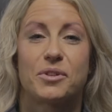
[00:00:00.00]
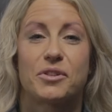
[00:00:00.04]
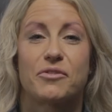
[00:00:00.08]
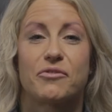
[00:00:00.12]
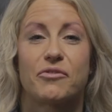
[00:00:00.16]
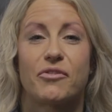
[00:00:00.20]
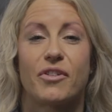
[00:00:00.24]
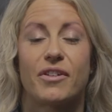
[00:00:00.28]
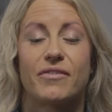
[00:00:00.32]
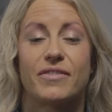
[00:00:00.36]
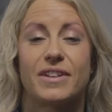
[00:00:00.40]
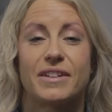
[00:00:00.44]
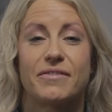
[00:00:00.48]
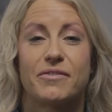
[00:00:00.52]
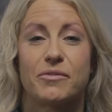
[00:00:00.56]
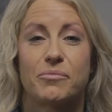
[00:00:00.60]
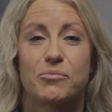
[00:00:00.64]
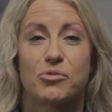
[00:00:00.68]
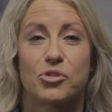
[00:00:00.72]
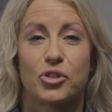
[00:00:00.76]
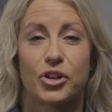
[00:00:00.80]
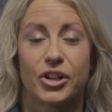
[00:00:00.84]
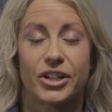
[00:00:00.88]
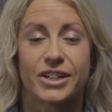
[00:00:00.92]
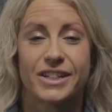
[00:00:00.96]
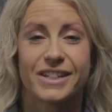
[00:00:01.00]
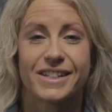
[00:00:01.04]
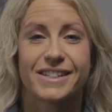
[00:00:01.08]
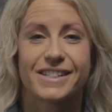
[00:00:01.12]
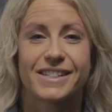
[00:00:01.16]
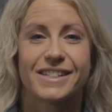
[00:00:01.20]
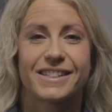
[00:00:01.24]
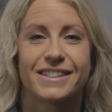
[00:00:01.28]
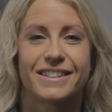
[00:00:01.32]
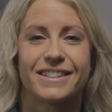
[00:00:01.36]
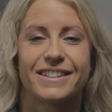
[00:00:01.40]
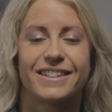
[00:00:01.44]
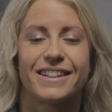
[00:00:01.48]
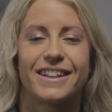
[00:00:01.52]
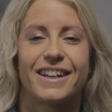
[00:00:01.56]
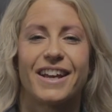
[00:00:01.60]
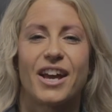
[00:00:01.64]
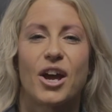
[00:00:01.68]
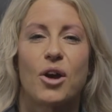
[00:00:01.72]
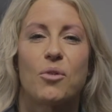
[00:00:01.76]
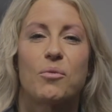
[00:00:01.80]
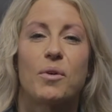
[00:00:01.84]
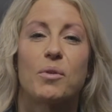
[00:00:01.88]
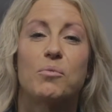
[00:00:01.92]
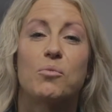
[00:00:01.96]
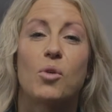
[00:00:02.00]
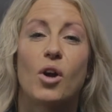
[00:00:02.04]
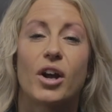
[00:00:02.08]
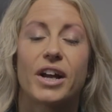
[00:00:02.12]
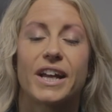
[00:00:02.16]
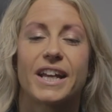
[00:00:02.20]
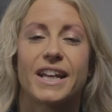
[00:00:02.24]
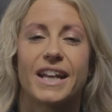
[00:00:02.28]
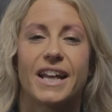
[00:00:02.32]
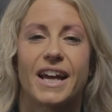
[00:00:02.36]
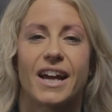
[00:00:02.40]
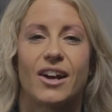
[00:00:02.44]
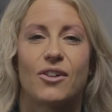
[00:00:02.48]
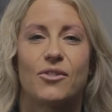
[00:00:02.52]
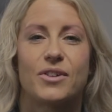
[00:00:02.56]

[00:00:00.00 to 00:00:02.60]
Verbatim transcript: with Forever Living Products. When working out,